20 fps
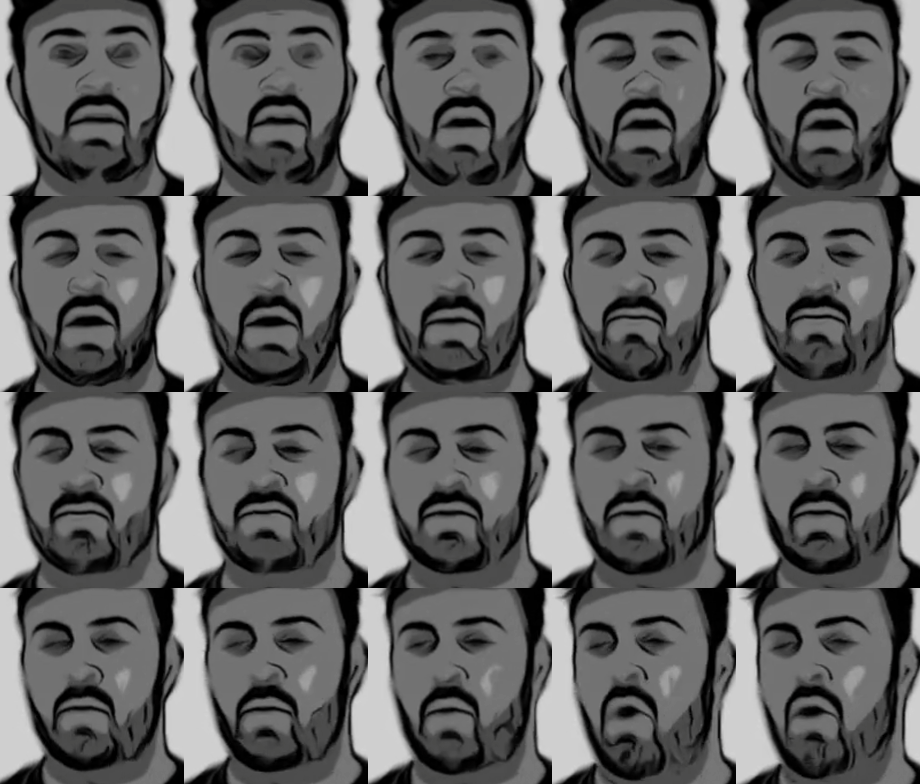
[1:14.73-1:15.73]

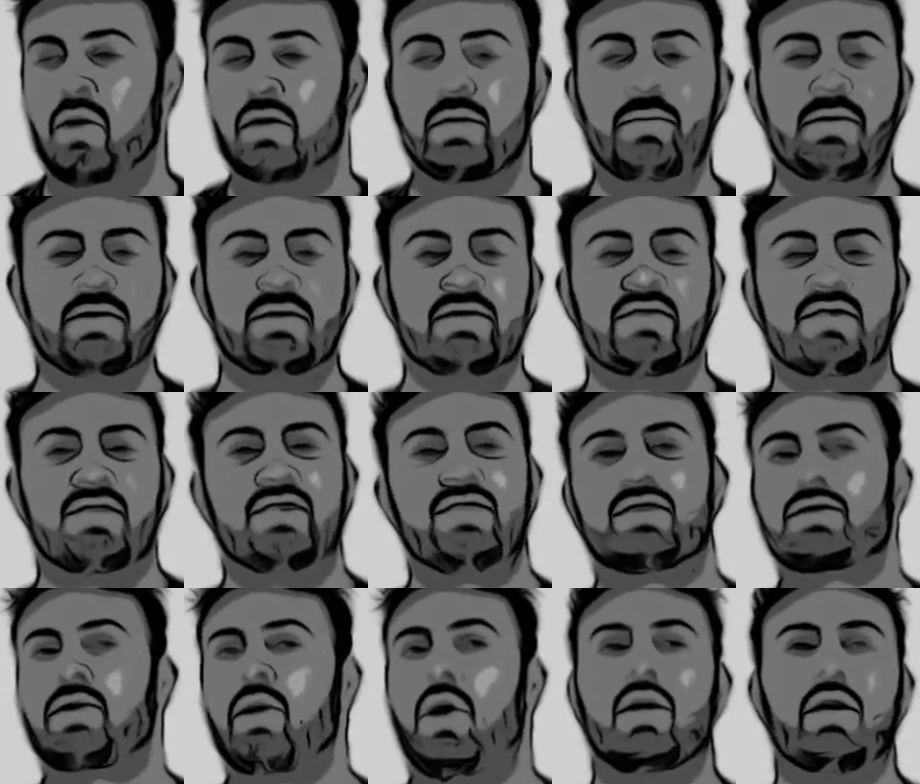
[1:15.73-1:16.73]
So all the
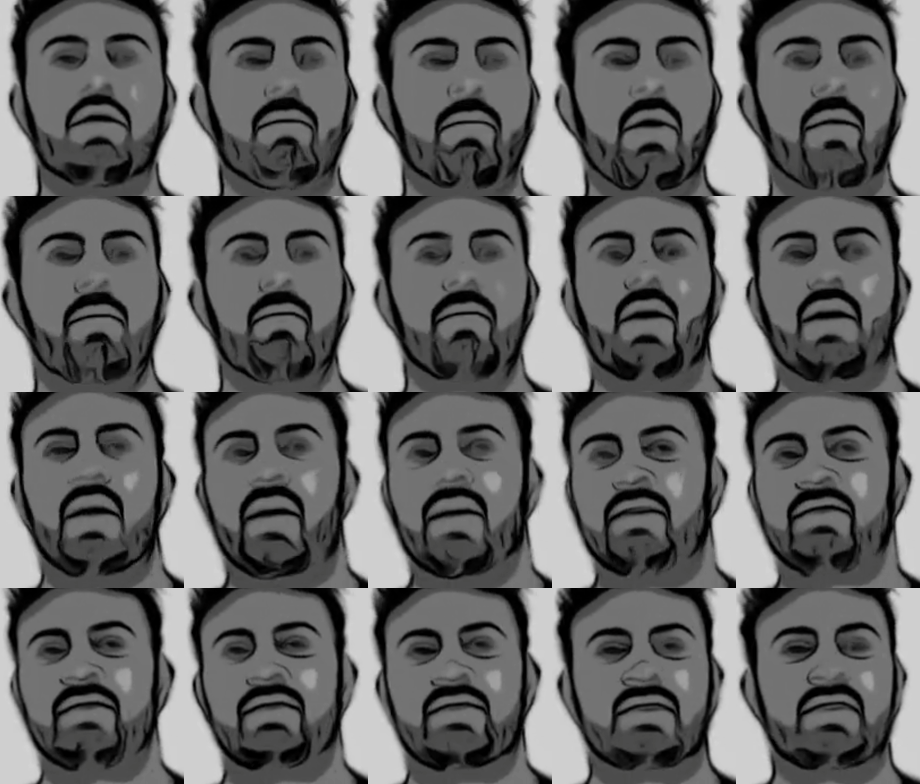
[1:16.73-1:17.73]
businesses, call them up
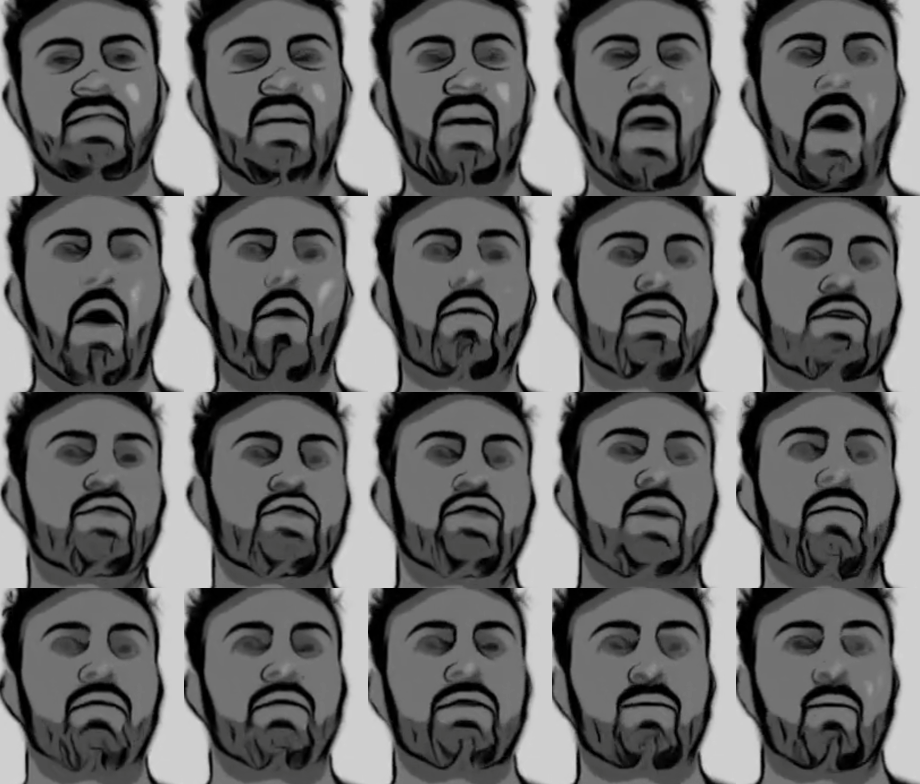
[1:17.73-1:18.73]
and see how their
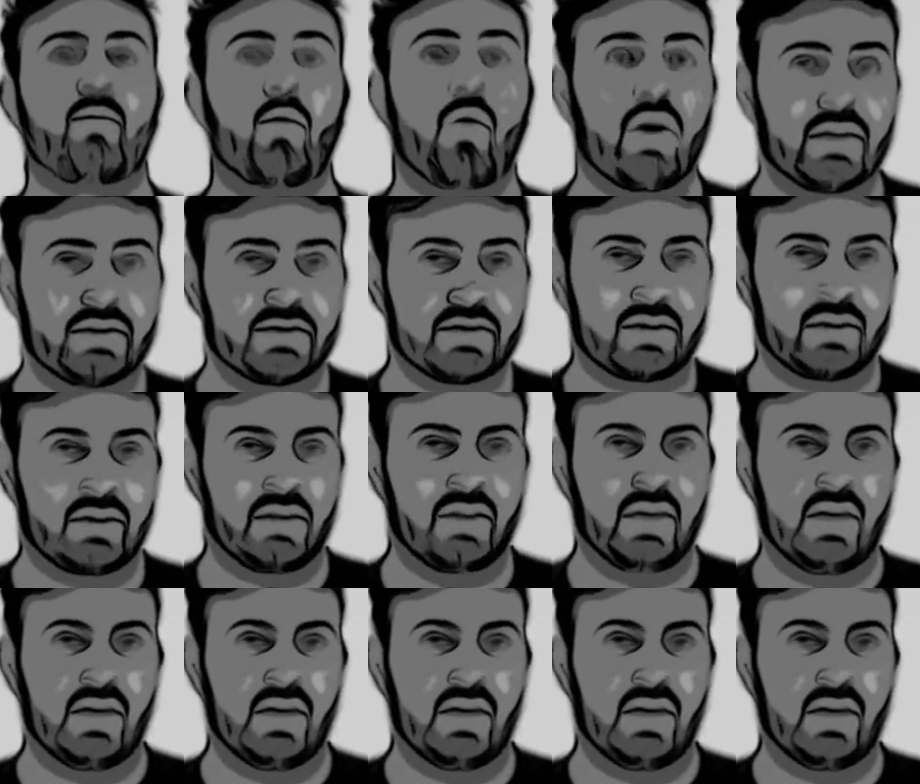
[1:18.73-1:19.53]
service was.